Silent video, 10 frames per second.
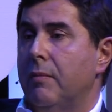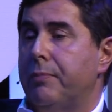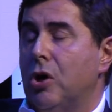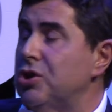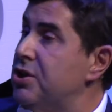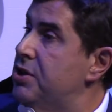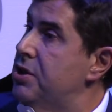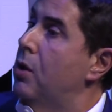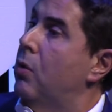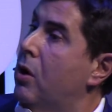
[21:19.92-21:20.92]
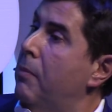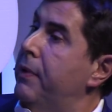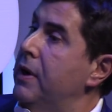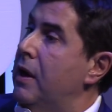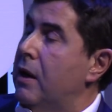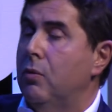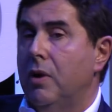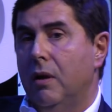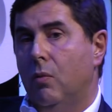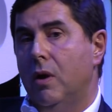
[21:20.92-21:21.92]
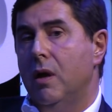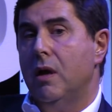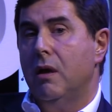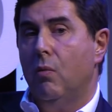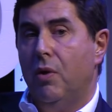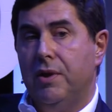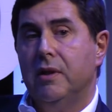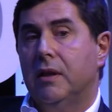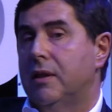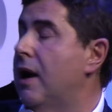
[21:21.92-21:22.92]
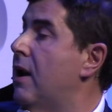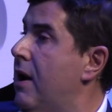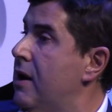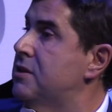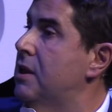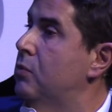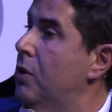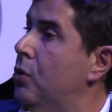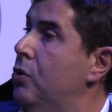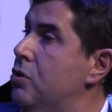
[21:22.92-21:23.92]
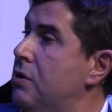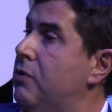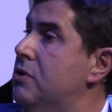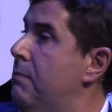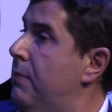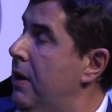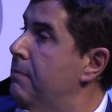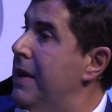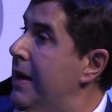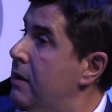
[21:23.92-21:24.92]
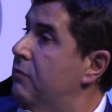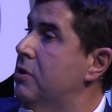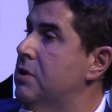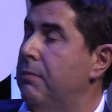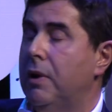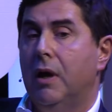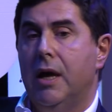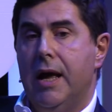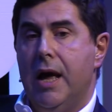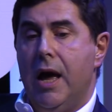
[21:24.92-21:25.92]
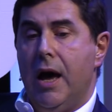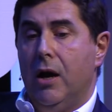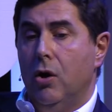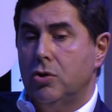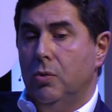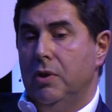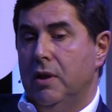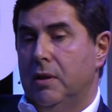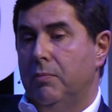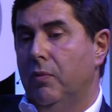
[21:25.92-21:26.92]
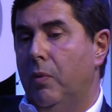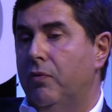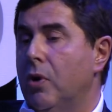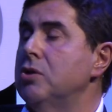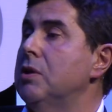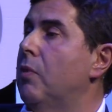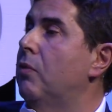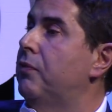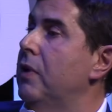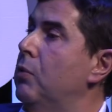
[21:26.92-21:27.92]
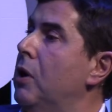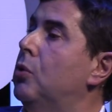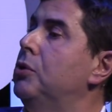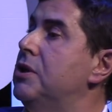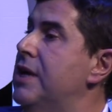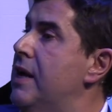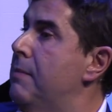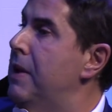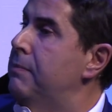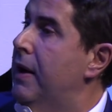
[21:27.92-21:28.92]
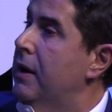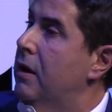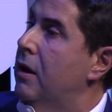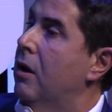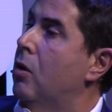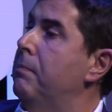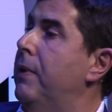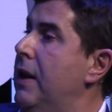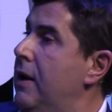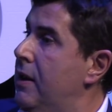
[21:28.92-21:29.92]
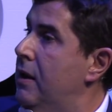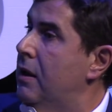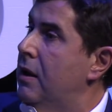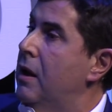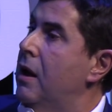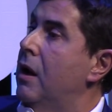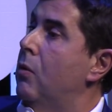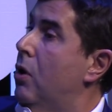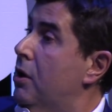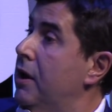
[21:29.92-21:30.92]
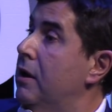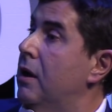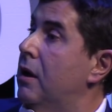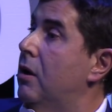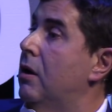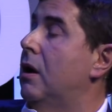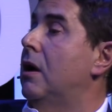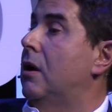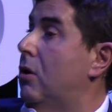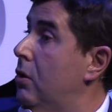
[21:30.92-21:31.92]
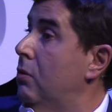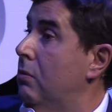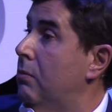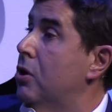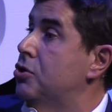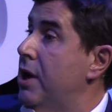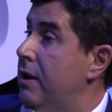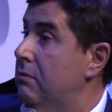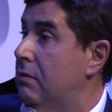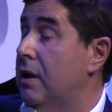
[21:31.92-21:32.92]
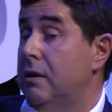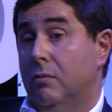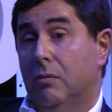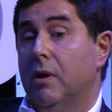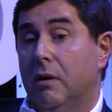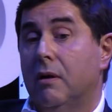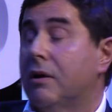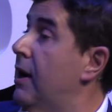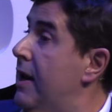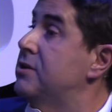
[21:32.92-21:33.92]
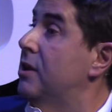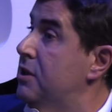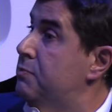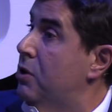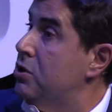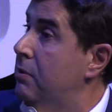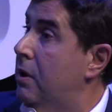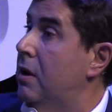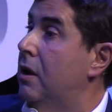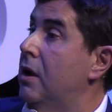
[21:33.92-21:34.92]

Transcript: processes in our company, and we think that there are areas that we could use it, for example, in billing, for example. And also we did the proof of concept of if we could design a bed bank completely working on blockchain, and we realized that it's possible.